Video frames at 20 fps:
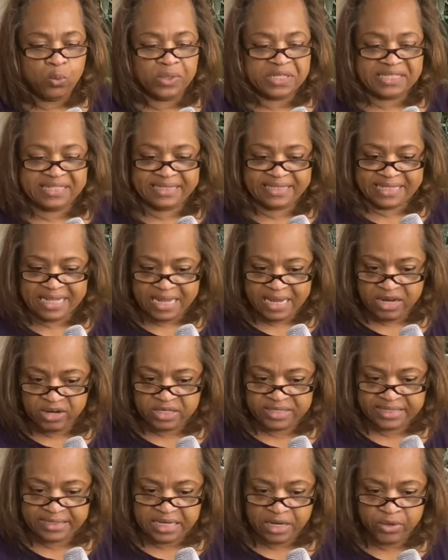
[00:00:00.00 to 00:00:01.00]
stand
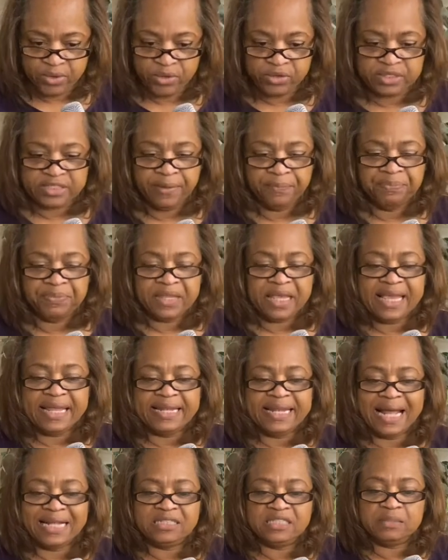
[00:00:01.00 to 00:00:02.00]
sinners, and
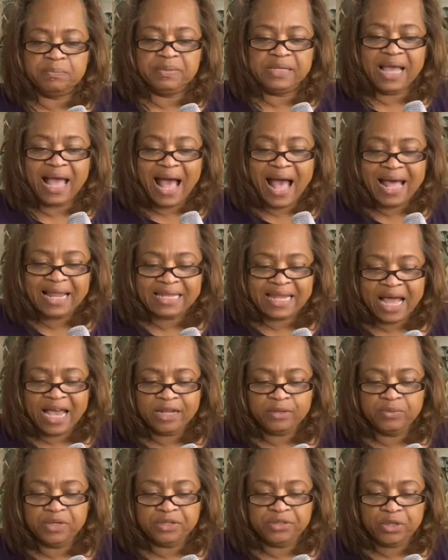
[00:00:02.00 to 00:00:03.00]
not to be
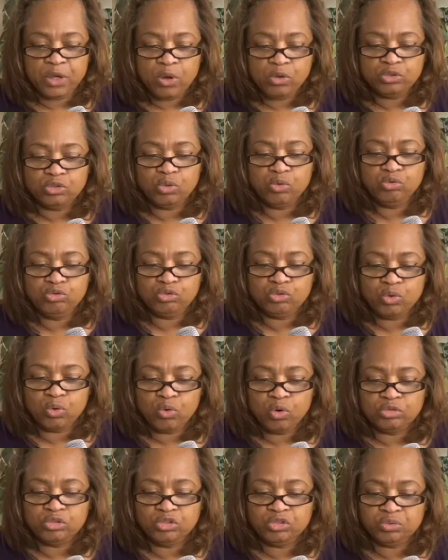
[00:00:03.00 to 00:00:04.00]
allied with those who
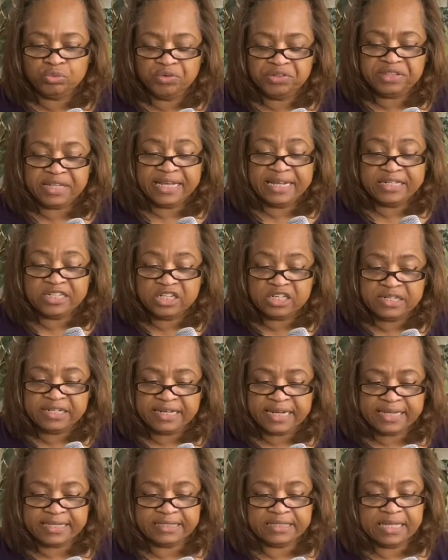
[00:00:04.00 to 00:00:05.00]
scorn truth and
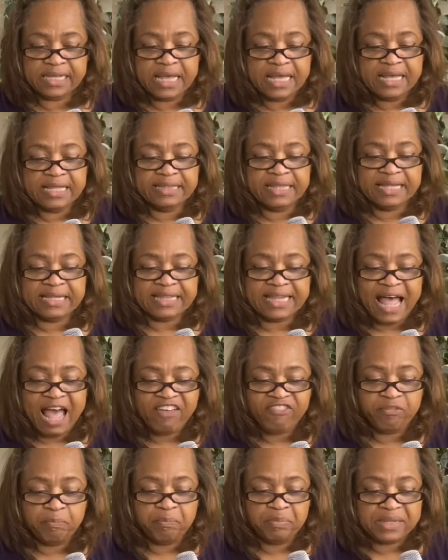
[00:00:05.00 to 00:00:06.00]
goodness. The
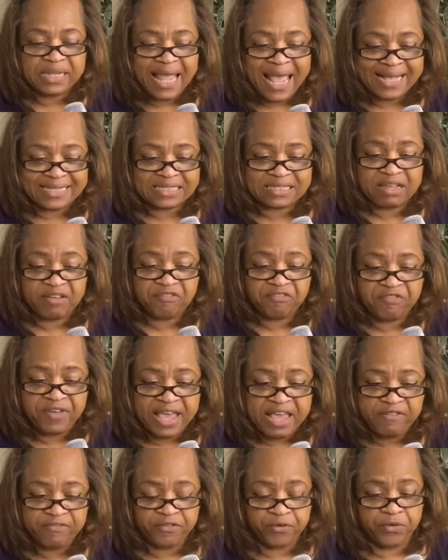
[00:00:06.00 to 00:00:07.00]
life blessed,
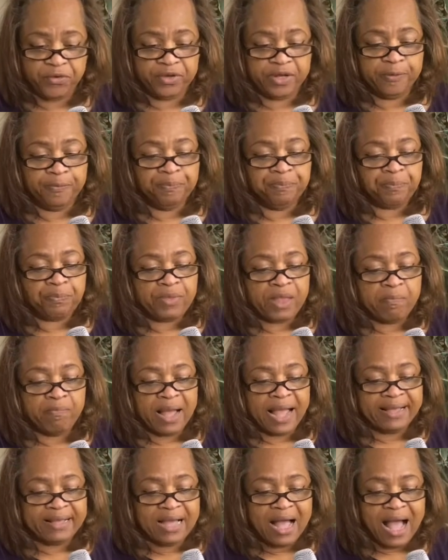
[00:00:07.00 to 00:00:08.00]
favored
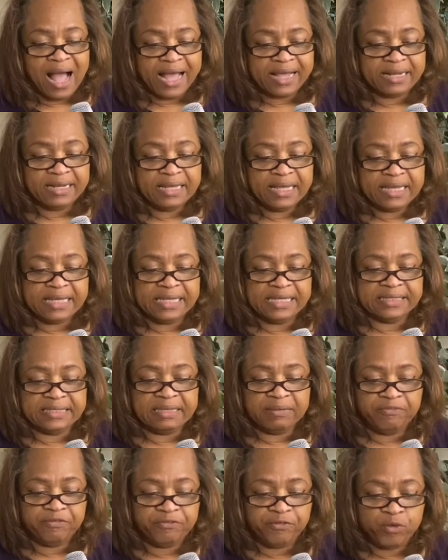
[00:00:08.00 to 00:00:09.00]
by God is
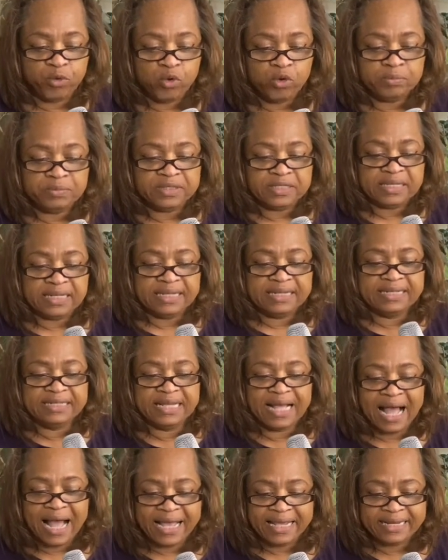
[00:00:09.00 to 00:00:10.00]
informed,
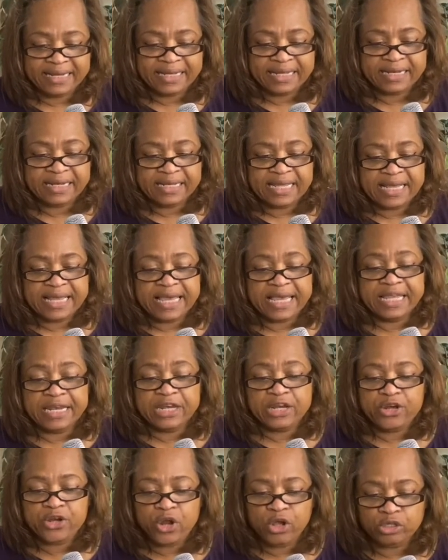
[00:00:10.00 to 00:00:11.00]
guided,
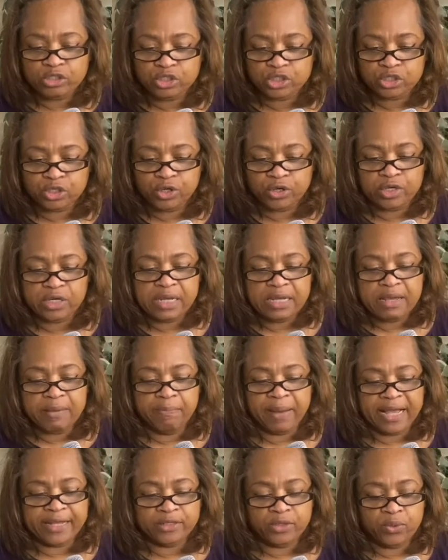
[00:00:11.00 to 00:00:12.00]
and nurtured
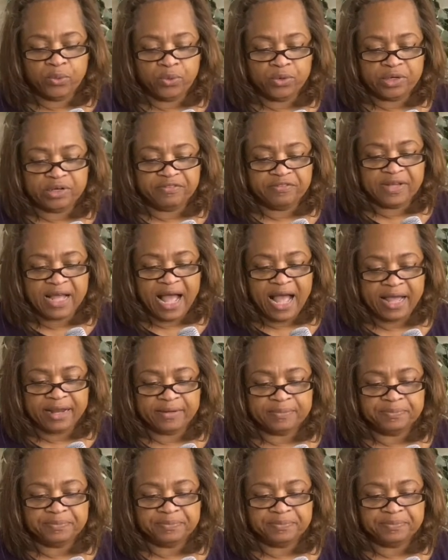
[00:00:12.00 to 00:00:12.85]
by the word of God.